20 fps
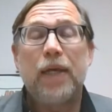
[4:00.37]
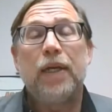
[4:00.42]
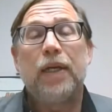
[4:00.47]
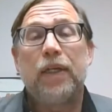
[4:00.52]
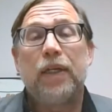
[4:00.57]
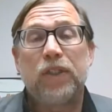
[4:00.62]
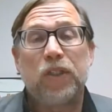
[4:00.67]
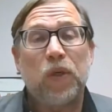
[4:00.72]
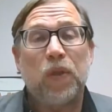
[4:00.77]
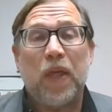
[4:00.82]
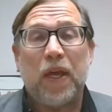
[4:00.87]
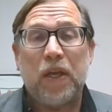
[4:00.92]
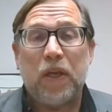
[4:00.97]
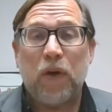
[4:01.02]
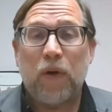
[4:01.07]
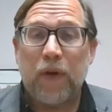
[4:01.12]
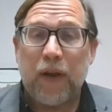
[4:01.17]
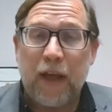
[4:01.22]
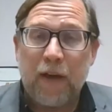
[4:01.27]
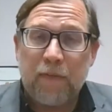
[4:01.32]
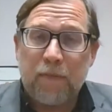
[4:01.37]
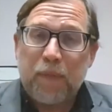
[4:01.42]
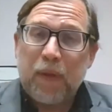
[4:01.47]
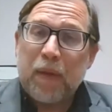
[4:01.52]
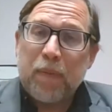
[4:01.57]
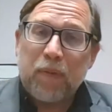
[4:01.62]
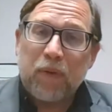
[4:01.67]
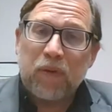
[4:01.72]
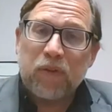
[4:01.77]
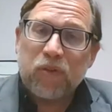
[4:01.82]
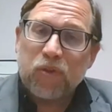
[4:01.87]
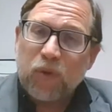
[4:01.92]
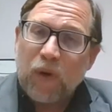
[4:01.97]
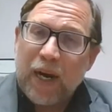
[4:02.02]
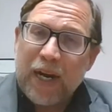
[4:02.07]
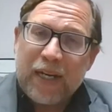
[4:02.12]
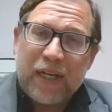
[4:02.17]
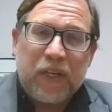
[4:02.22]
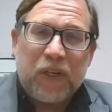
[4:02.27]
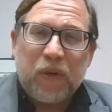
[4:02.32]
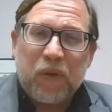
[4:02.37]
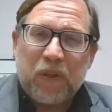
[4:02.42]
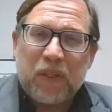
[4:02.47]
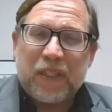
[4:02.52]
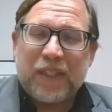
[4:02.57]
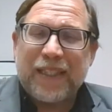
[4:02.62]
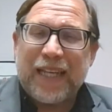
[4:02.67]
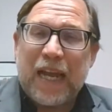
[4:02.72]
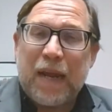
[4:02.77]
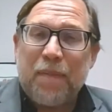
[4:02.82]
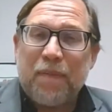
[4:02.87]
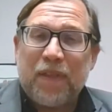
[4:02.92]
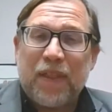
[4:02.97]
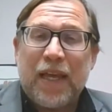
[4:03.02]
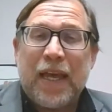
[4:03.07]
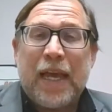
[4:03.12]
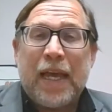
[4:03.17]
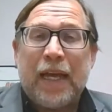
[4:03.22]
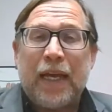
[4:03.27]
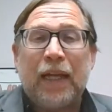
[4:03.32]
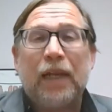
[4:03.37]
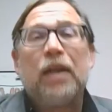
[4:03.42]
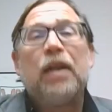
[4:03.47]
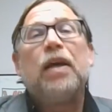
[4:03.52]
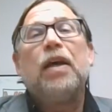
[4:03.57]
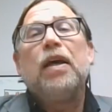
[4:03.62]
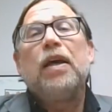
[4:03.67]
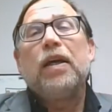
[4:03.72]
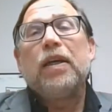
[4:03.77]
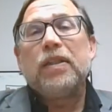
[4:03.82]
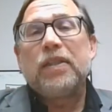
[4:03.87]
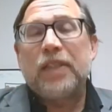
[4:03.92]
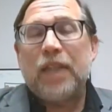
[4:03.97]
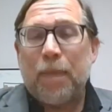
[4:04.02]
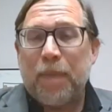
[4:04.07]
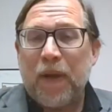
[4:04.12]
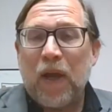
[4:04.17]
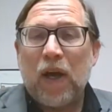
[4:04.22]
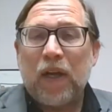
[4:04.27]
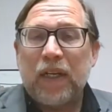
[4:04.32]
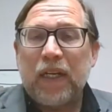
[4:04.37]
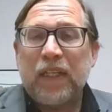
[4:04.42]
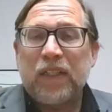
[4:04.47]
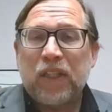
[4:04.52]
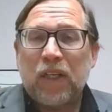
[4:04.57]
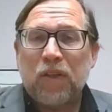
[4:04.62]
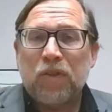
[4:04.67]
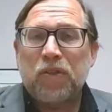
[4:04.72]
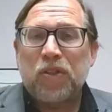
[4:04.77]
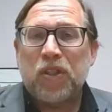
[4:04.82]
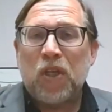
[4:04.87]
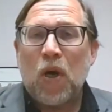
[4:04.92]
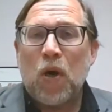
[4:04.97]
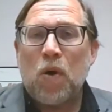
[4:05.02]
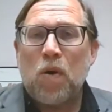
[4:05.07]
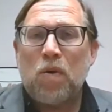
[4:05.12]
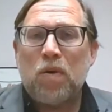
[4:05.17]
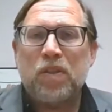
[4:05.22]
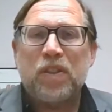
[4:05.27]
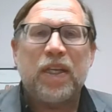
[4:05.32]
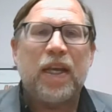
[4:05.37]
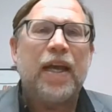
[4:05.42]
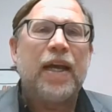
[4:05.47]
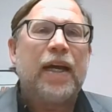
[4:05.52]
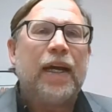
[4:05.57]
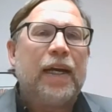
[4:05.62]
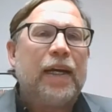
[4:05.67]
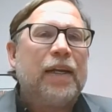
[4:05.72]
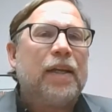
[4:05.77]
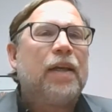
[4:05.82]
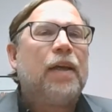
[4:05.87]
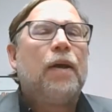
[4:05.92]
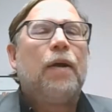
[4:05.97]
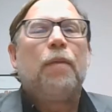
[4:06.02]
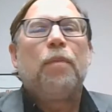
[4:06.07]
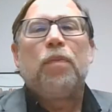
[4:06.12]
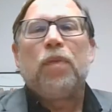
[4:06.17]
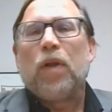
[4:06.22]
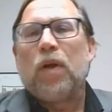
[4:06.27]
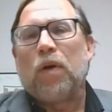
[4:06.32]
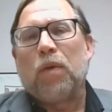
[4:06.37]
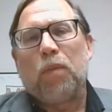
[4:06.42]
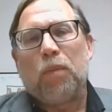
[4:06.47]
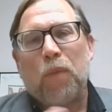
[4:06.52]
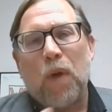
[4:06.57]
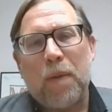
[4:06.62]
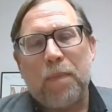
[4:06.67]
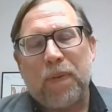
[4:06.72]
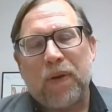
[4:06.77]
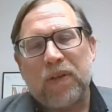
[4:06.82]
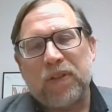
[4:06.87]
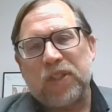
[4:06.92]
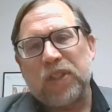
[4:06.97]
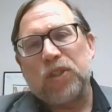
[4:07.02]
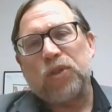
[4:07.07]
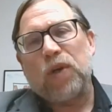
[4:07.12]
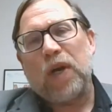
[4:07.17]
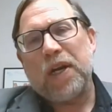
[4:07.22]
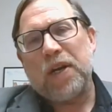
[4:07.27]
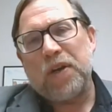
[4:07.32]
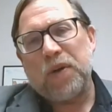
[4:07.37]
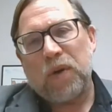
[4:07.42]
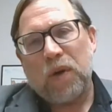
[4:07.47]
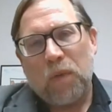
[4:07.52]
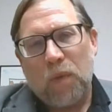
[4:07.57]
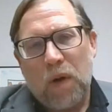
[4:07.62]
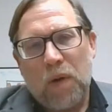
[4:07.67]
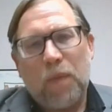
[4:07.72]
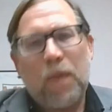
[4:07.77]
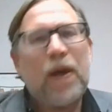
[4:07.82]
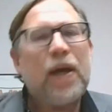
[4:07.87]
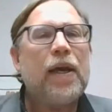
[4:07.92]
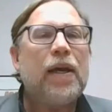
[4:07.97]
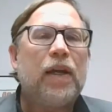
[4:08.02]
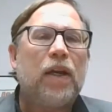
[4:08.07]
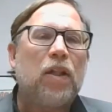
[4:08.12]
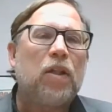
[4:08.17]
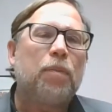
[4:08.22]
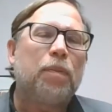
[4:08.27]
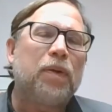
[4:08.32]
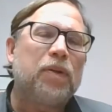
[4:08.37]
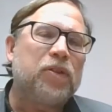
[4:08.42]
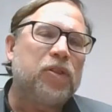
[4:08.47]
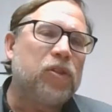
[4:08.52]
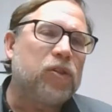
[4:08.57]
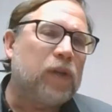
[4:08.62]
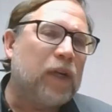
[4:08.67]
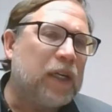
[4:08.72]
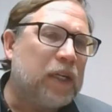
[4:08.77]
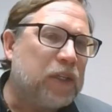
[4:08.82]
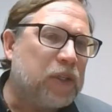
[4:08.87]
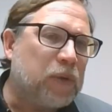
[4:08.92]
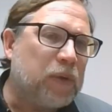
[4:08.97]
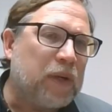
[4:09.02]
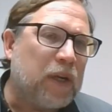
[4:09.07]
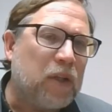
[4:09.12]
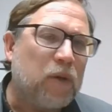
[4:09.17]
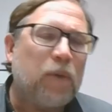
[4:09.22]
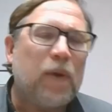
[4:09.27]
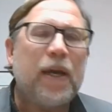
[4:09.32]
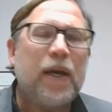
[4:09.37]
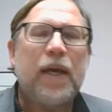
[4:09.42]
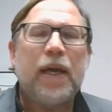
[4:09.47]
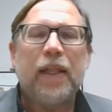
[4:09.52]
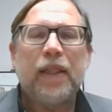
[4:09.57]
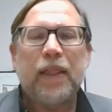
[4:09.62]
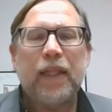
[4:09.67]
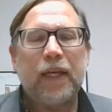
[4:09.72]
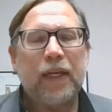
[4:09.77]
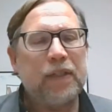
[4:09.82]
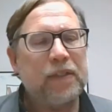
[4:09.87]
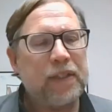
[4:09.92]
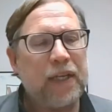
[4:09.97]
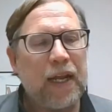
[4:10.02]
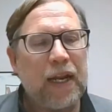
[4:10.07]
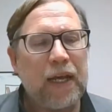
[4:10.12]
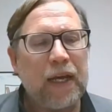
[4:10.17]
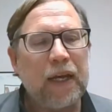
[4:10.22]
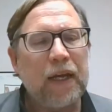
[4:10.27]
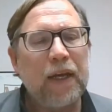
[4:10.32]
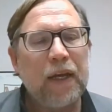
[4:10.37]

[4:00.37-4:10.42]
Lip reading: so that you don't have people trying to do the same thing and stepping on each other's toes, and one person trying to do it one way, another person trying to do it another way, and things getting